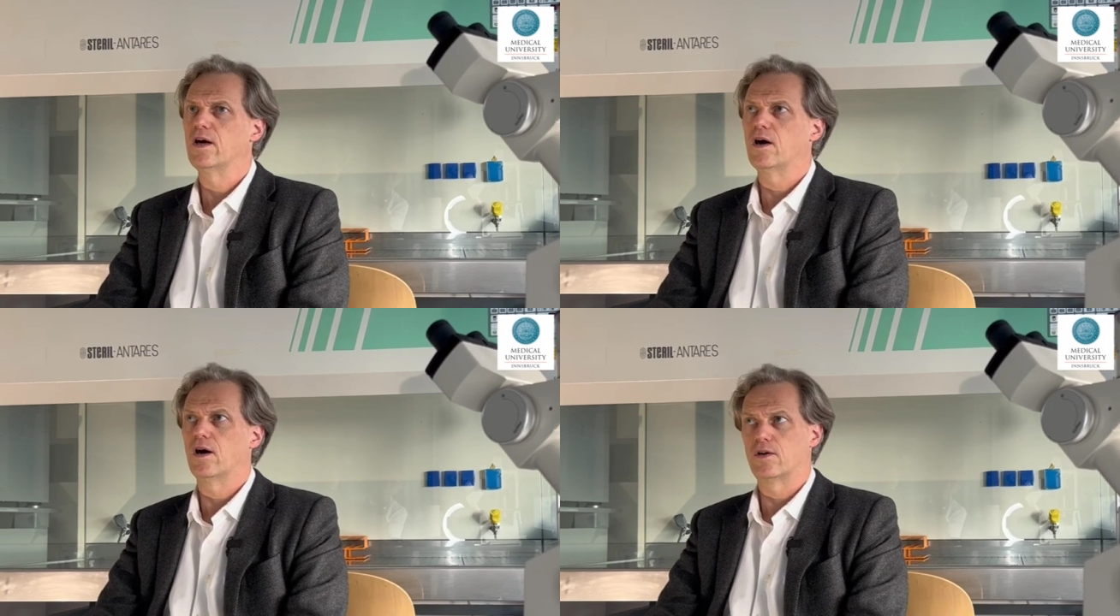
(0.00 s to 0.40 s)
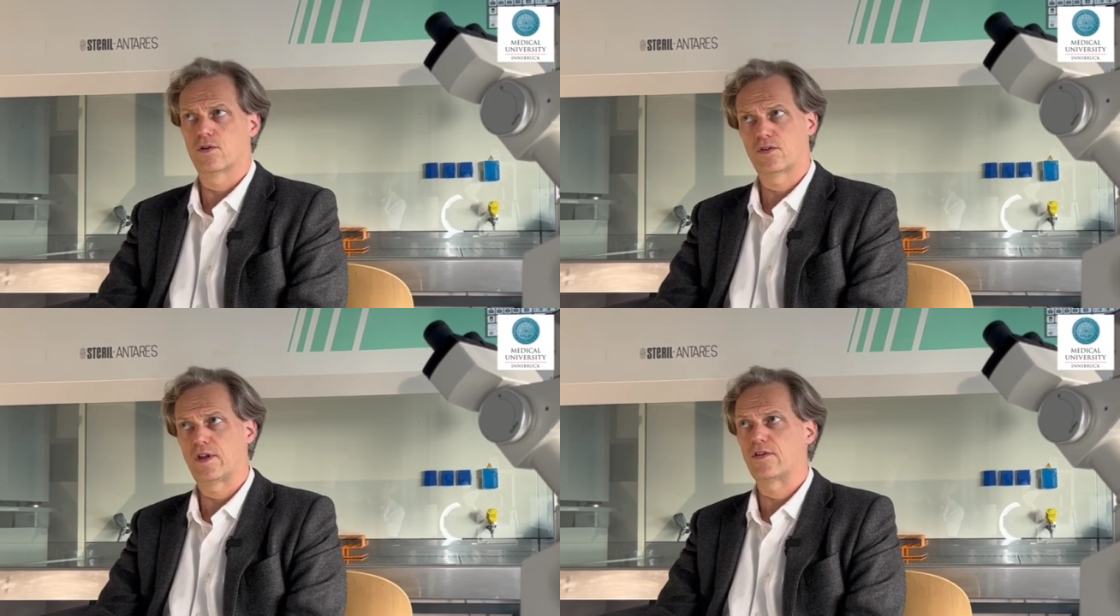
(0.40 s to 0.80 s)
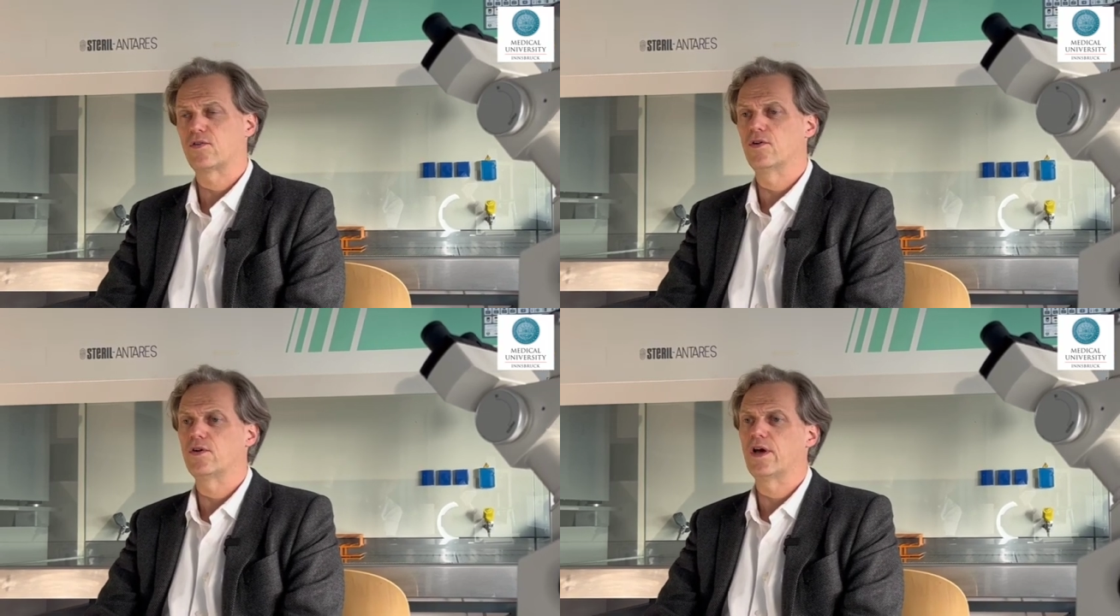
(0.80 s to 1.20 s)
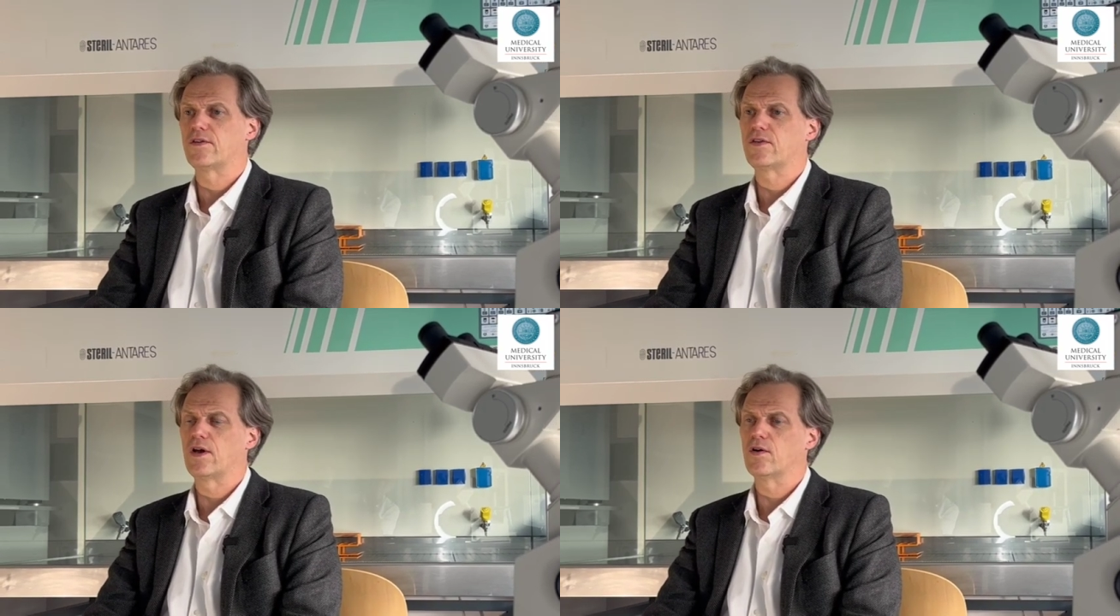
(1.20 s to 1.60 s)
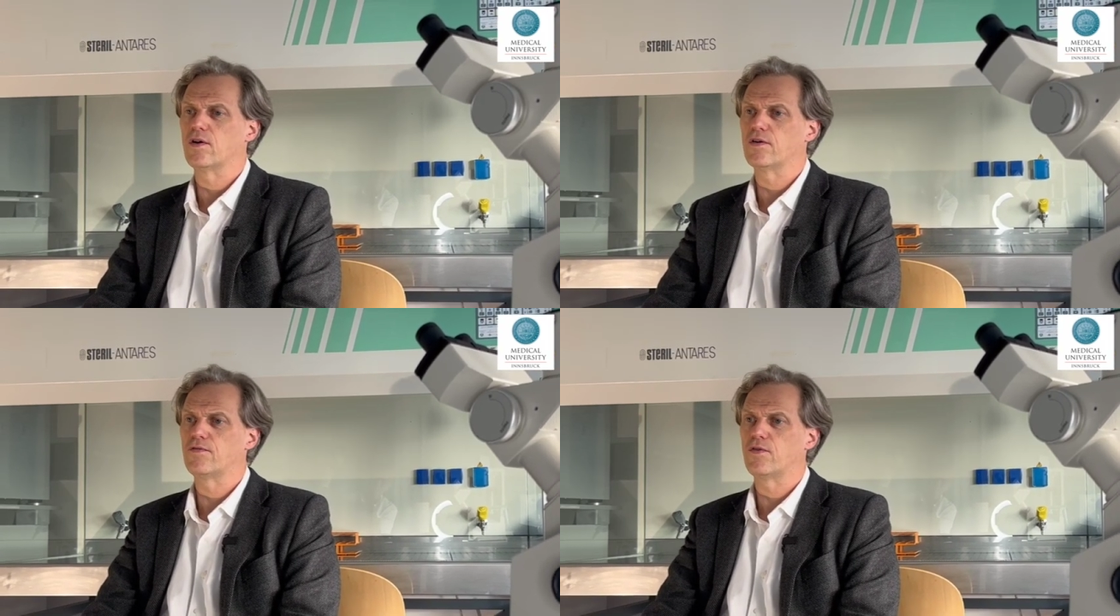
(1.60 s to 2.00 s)
are not as good as they
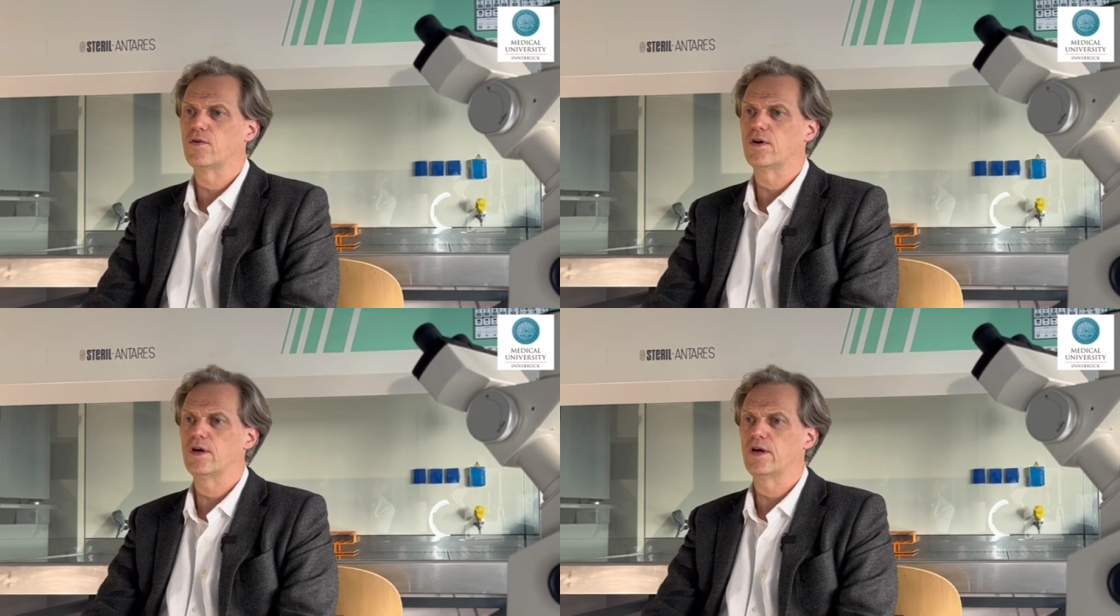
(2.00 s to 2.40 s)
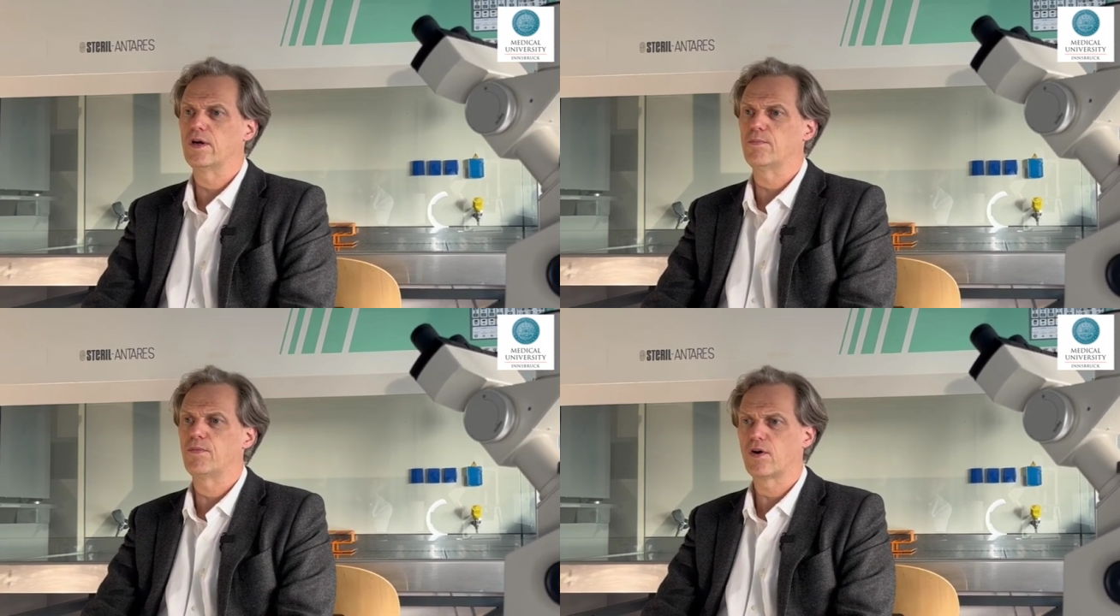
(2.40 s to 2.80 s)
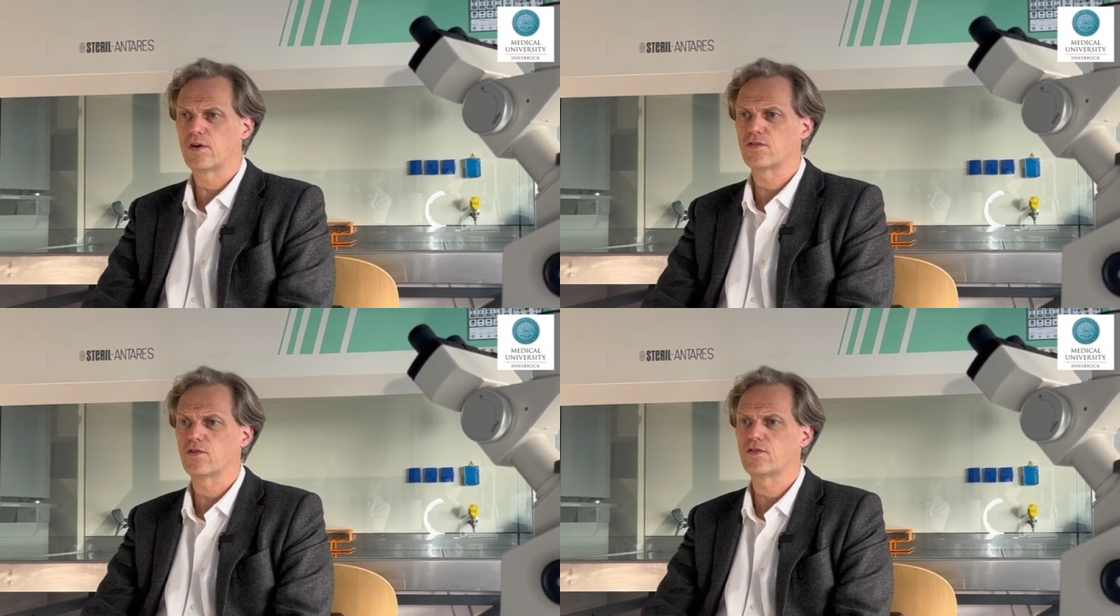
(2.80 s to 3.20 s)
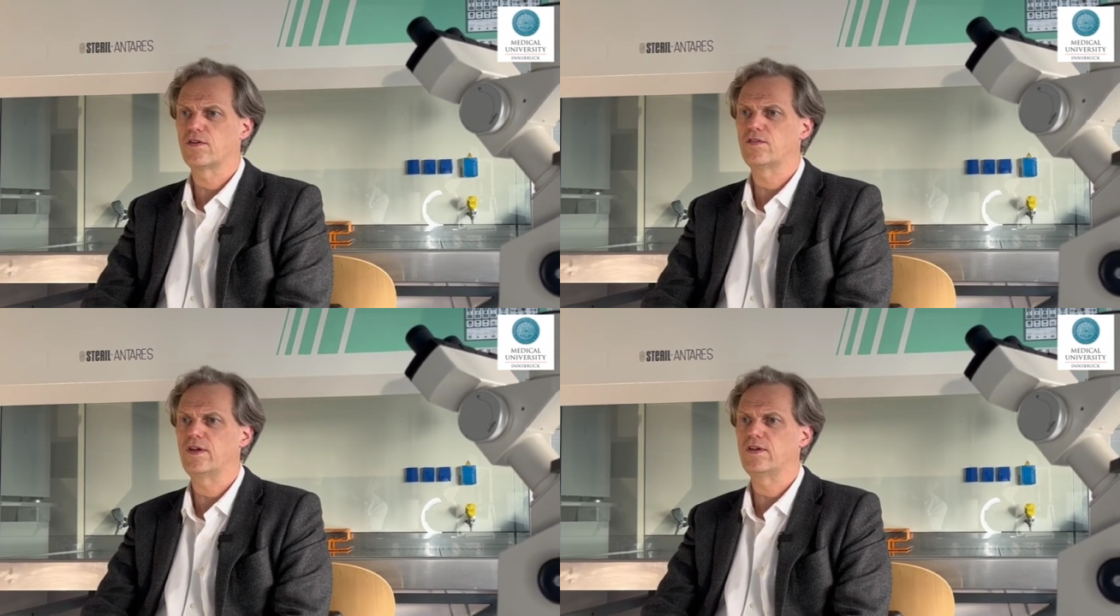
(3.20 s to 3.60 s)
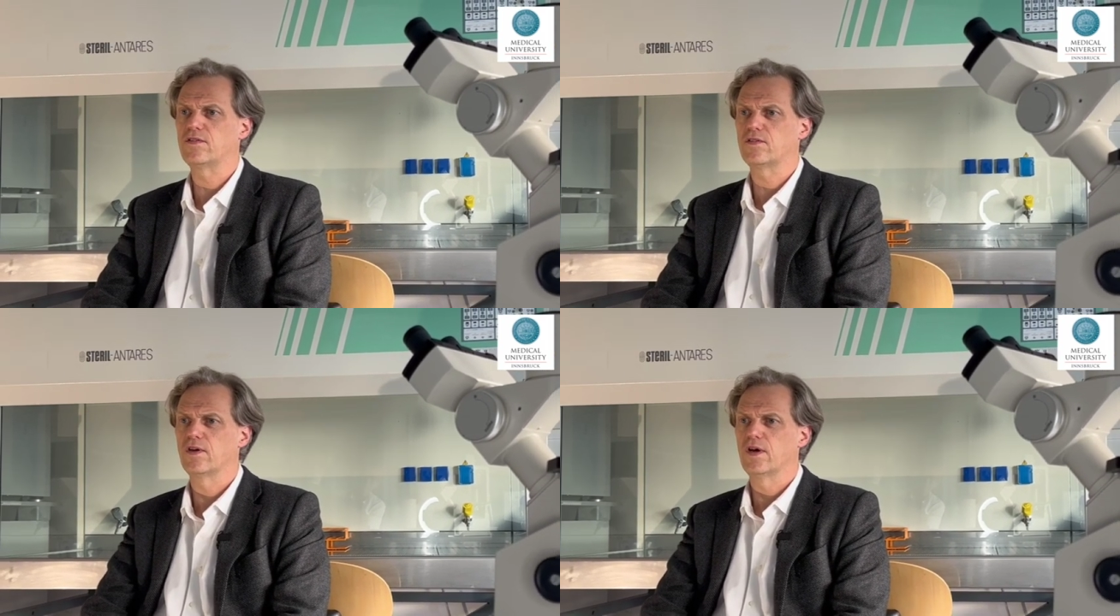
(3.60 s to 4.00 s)
are for Parkinson's disease.